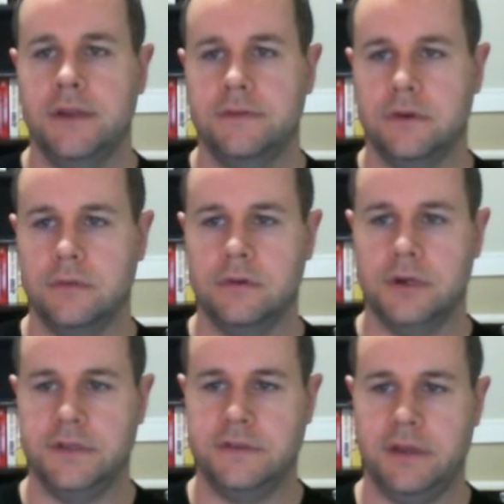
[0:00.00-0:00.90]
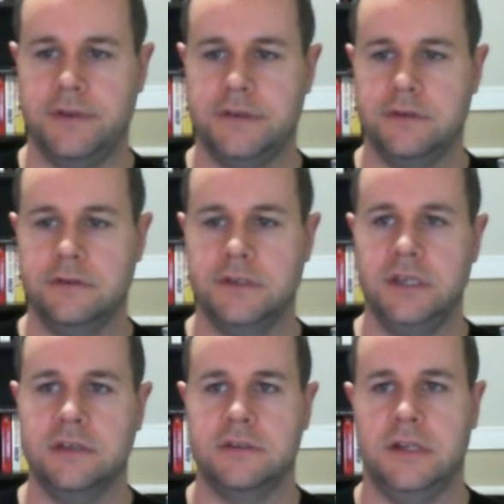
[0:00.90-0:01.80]
So we'll go ahead and save this. You'll
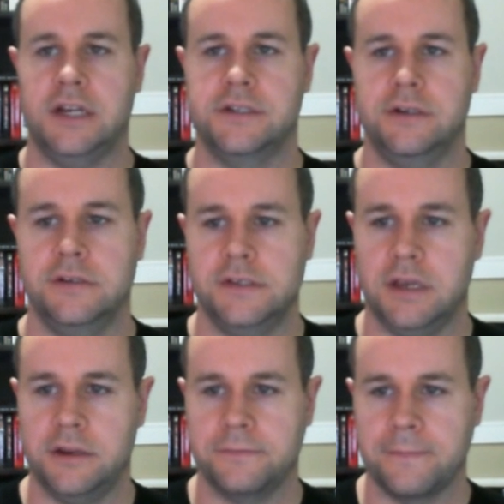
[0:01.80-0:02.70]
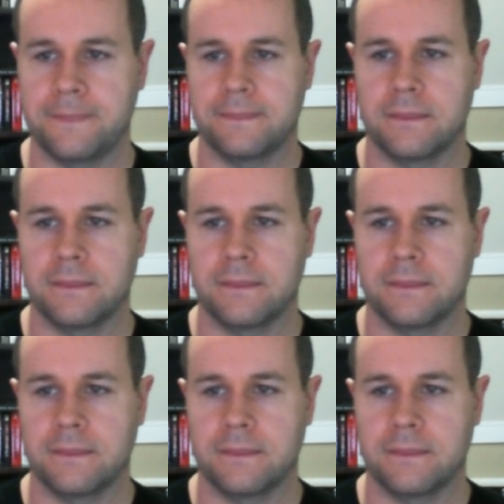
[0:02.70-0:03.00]
see this in action in a second.